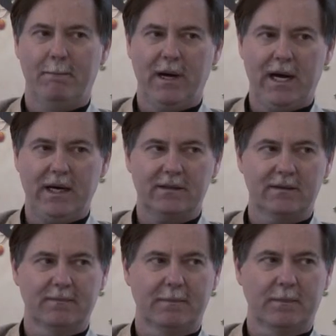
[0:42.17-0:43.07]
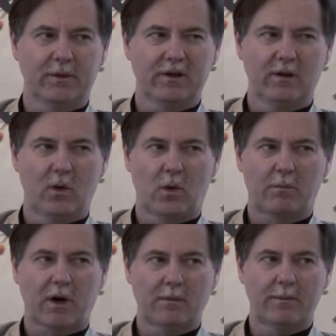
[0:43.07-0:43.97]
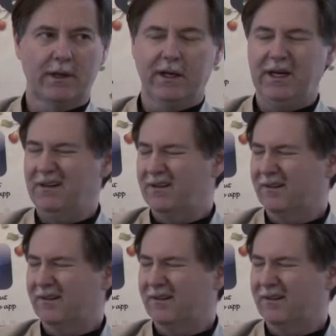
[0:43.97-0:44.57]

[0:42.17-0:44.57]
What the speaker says: but with a lower probability.